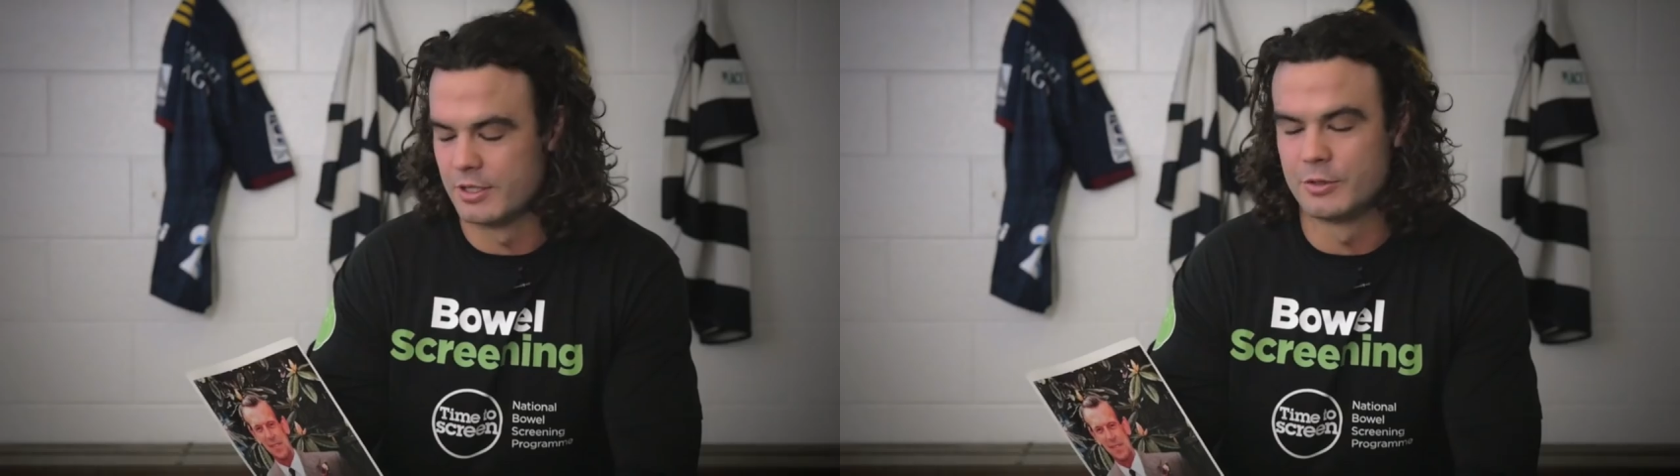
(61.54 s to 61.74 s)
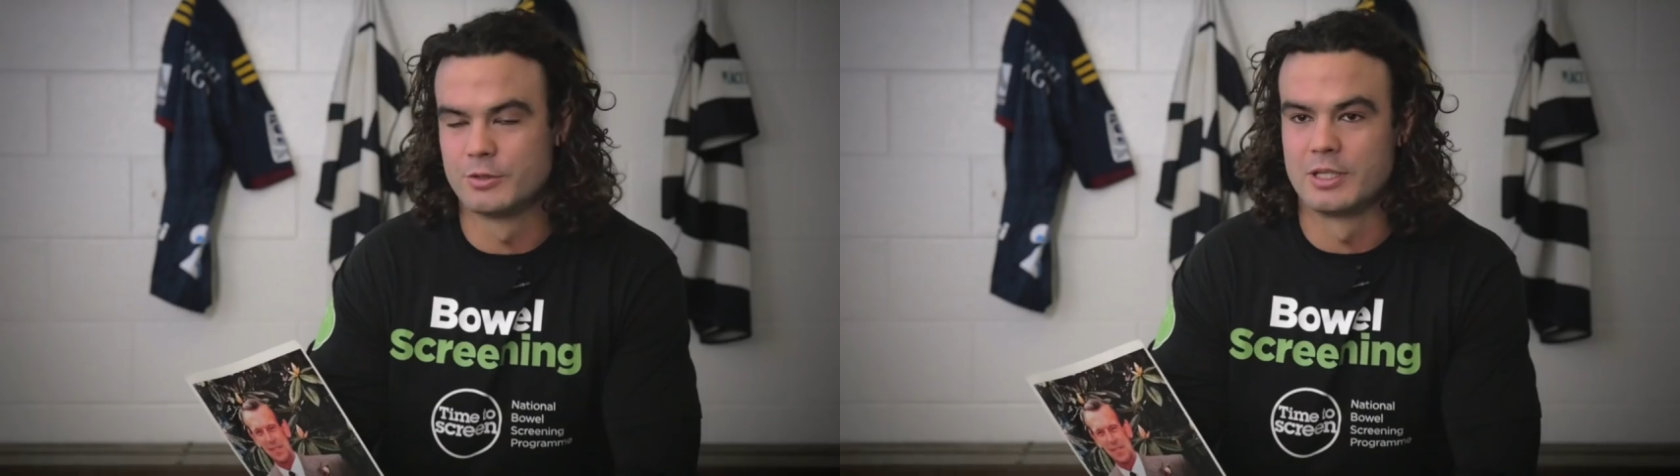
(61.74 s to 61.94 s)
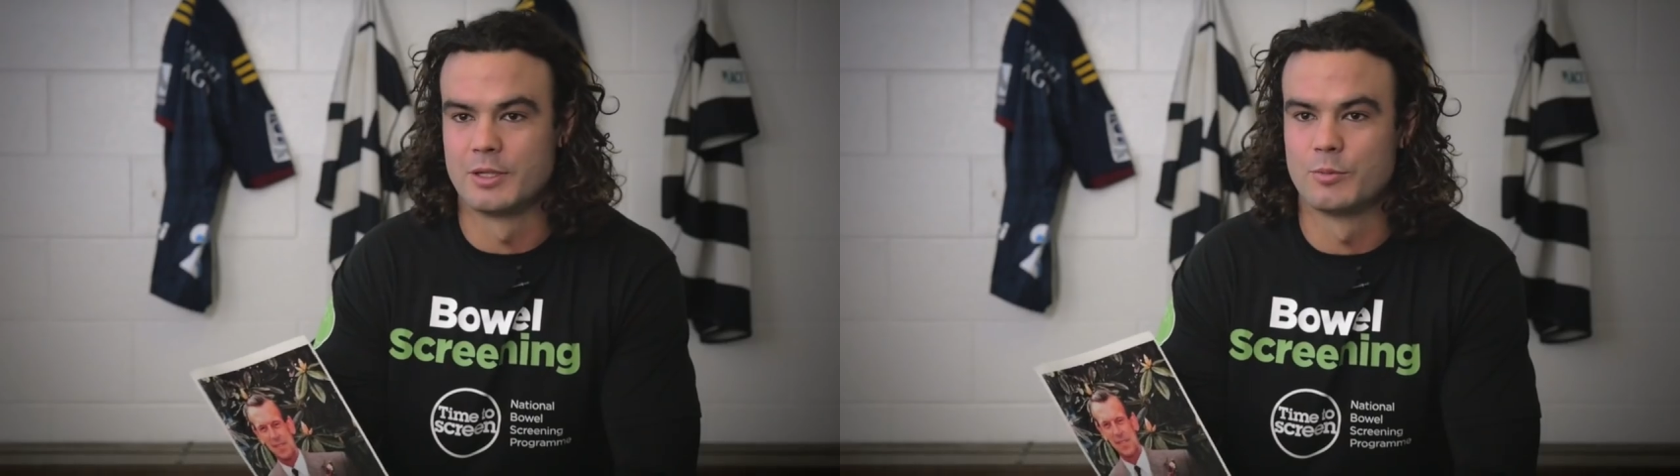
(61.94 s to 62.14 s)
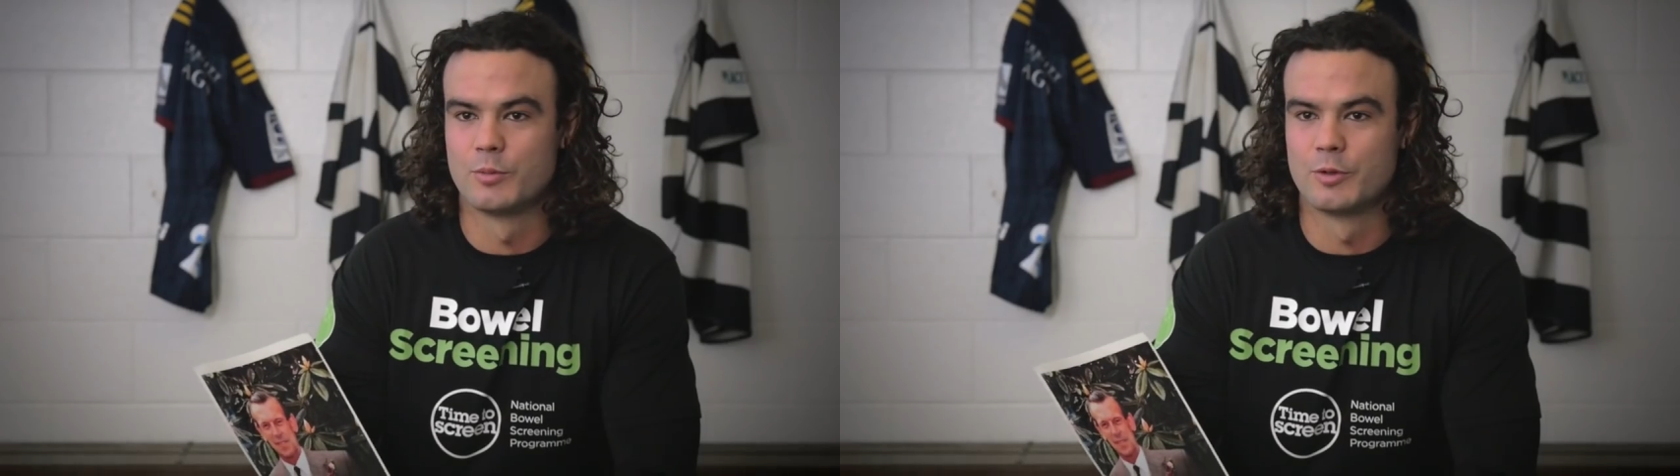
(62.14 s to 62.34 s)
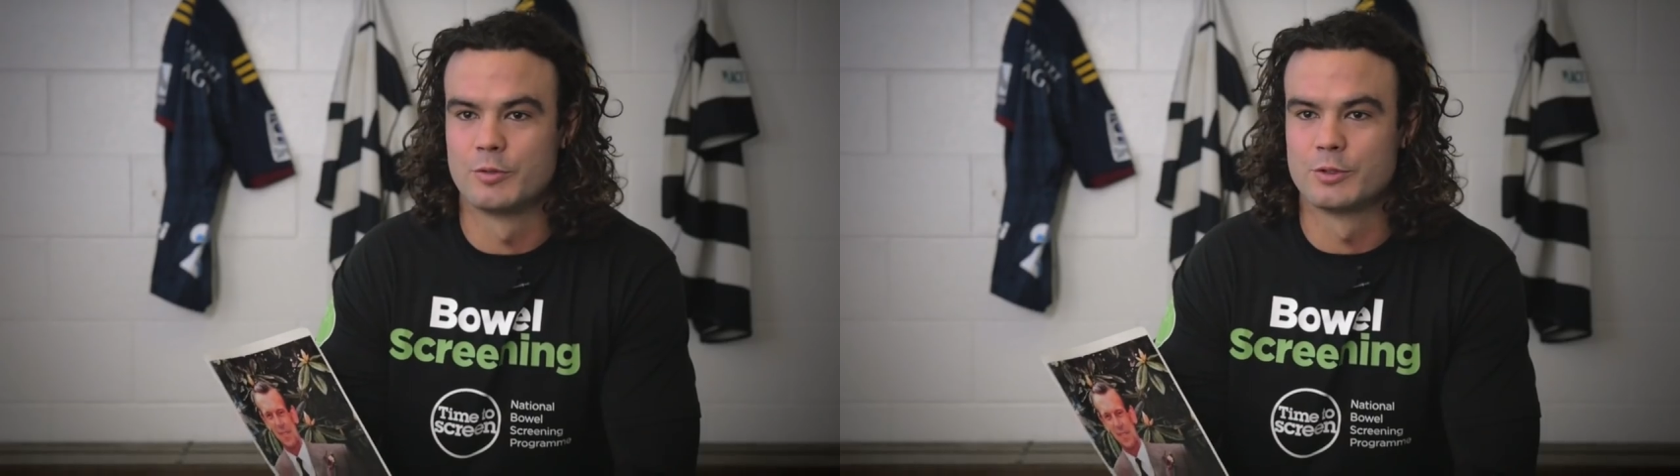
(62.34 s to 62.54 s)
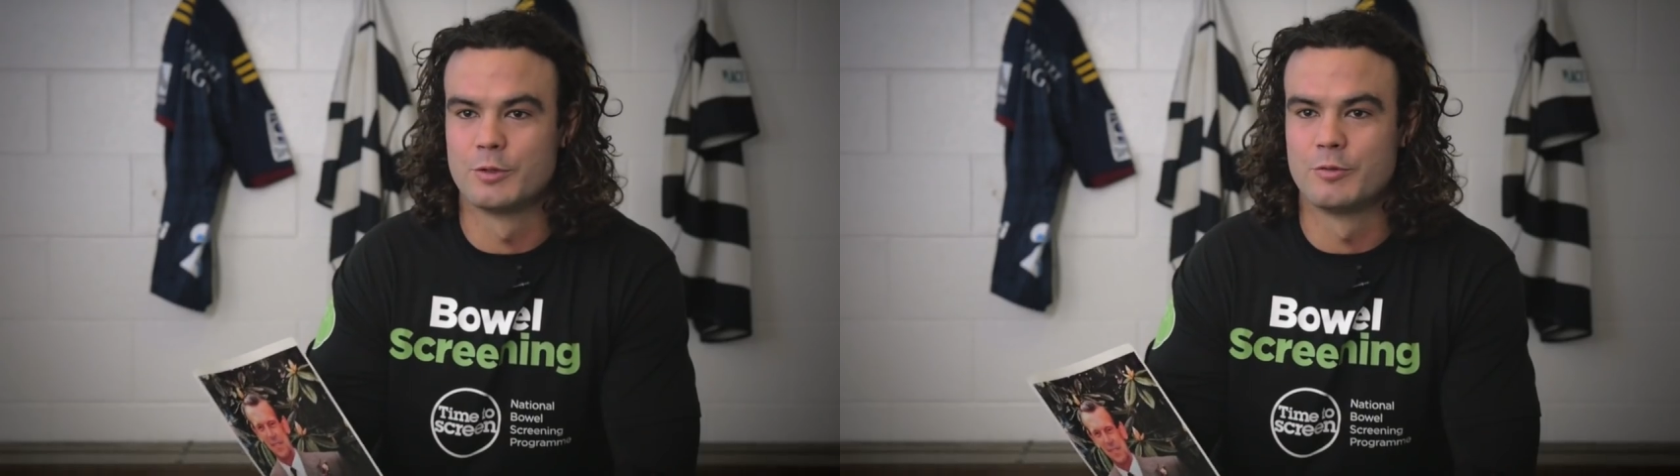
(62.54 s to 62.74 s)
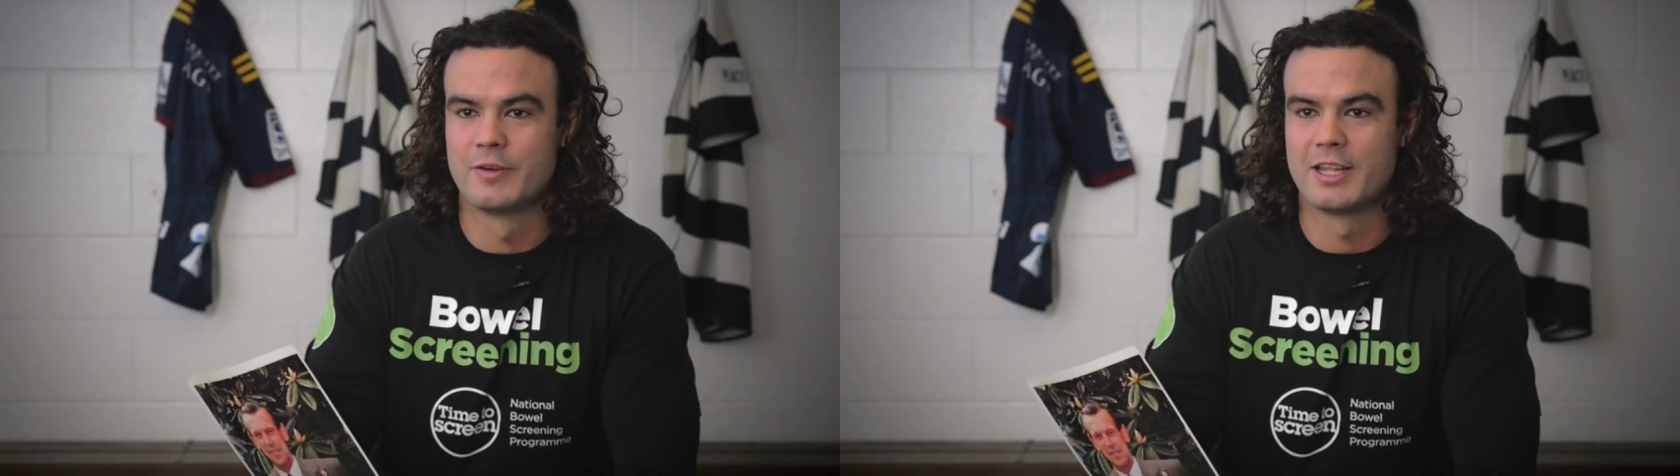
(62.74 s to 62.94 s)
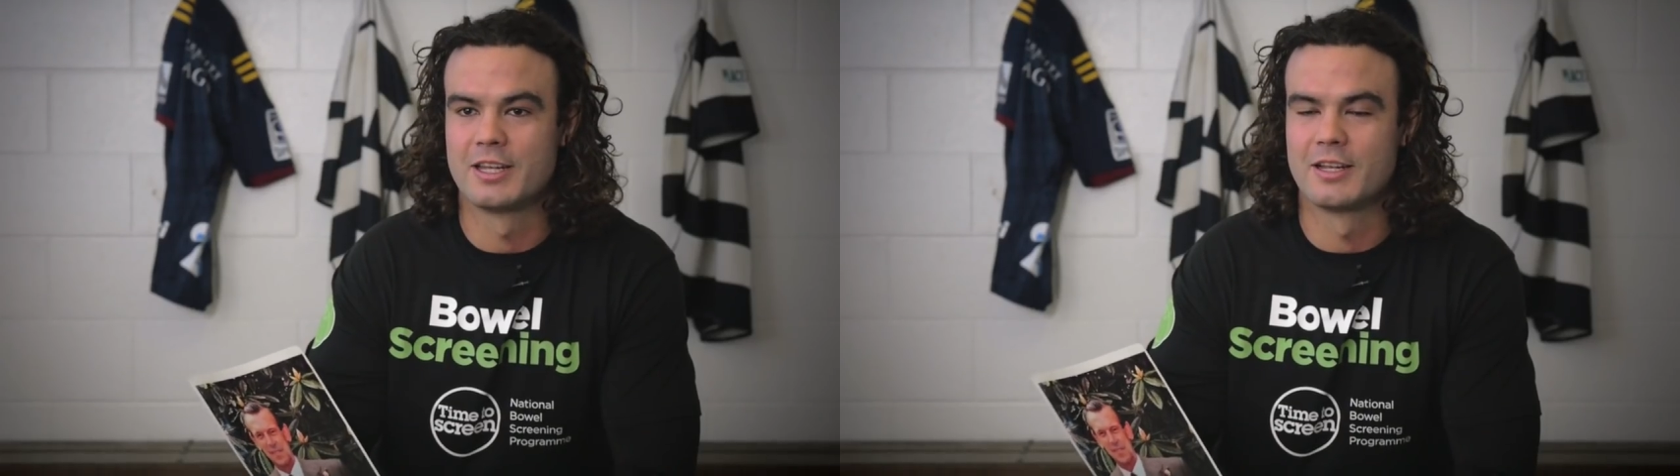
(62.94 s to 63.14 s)
He was a World War II
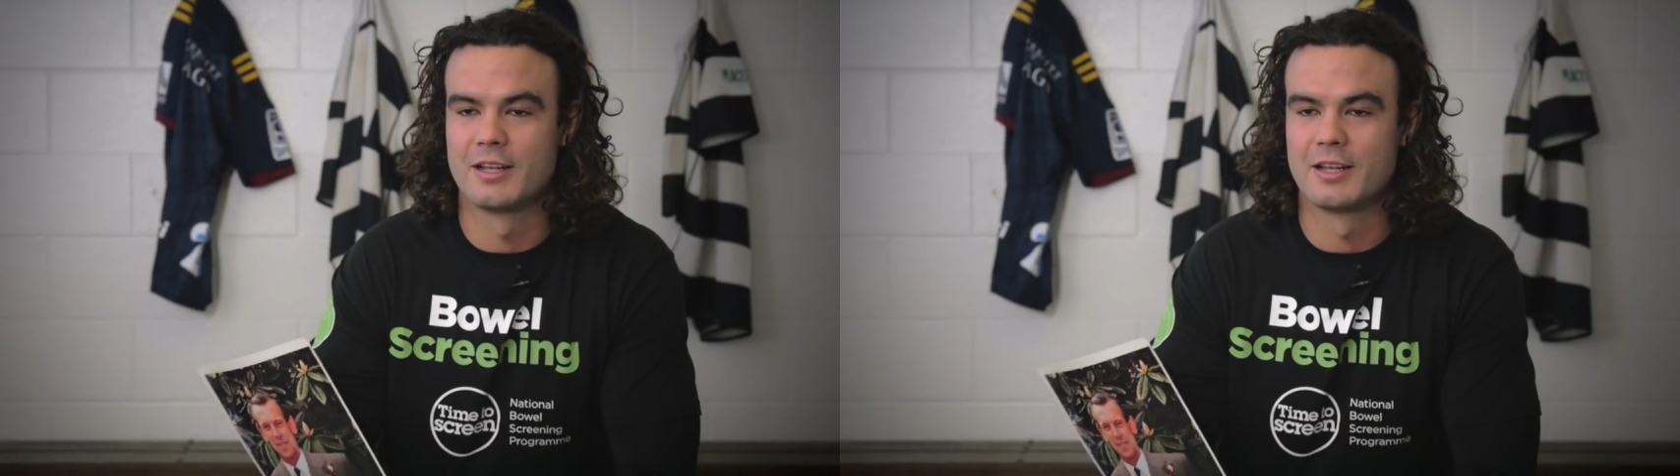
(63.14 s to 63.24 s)
vet.